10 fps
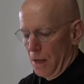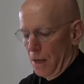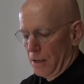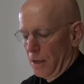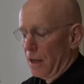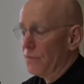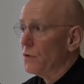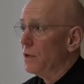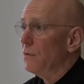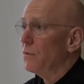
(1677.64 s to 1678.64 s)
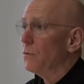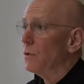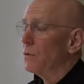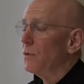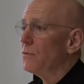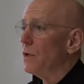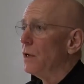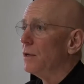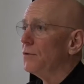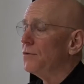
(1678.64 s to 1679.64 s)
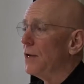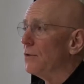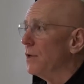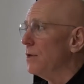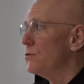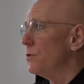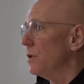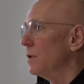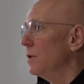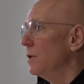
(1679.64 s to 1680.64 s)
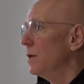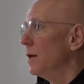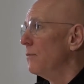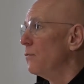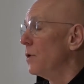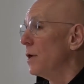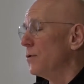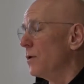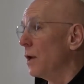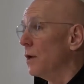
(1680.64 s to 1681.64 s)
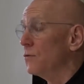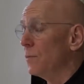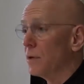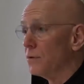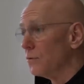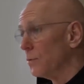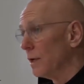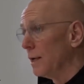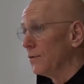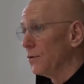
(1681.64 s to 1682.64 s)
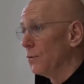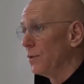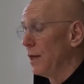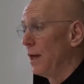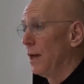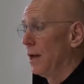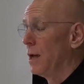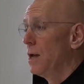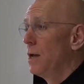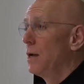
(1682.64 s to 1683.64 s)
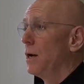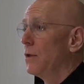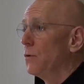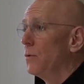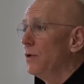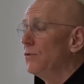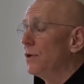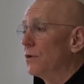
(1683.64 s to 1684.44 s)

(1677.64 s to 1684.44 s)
And I'll have to leave the work we've done in South Asia uh, for another occasion because it's really its own thing, although it is an